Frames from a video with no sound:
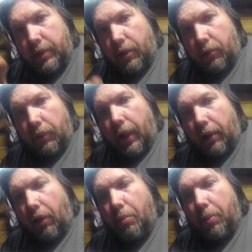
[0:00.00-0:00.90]
and all that
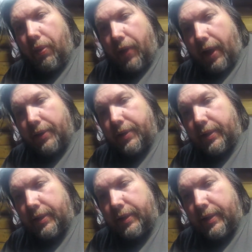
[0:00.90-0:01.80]
lot. But that
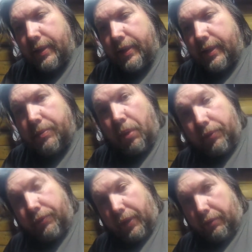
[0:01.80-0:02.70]
is my
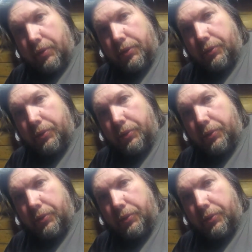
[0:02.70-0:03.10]
favourite